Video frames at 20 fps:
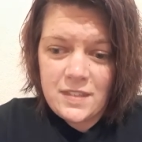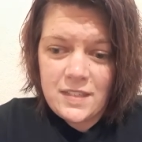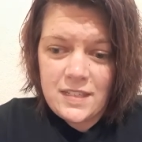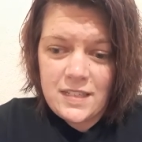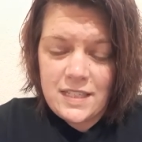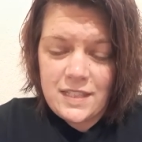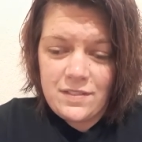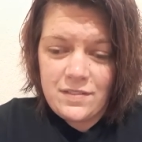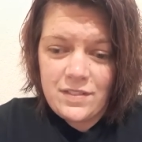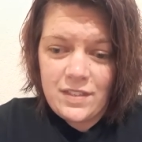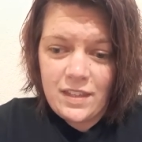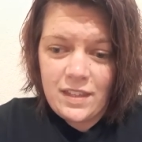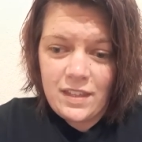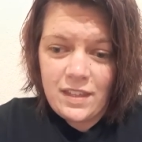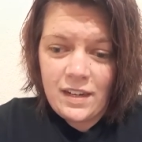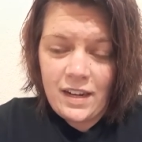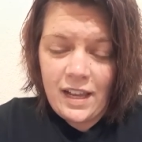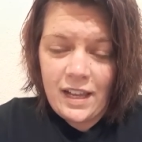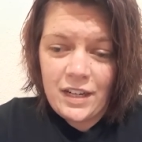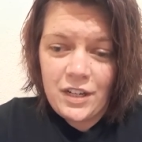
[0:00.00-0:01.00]
And
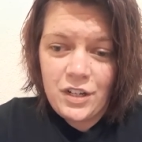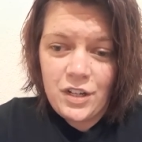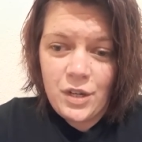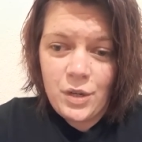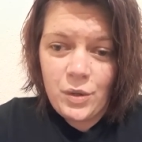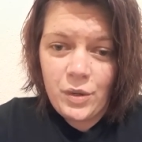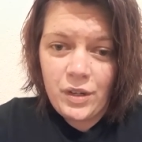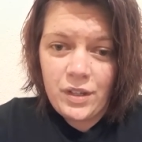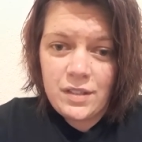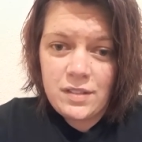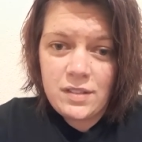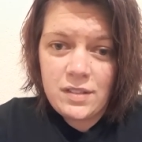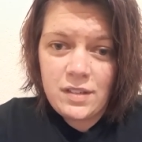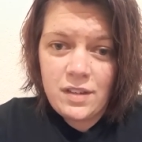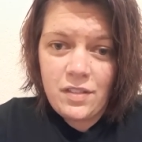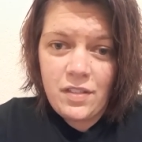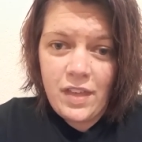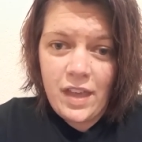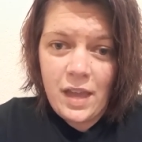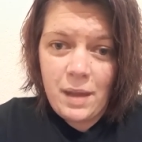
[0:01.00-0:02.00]
then I
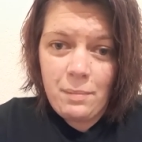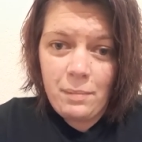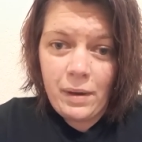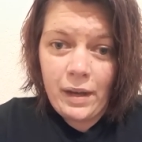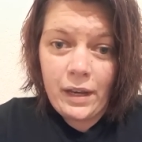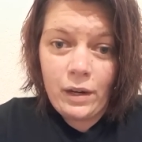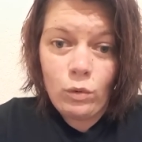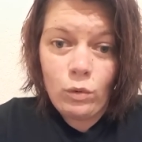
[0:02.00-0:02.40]
noticed that my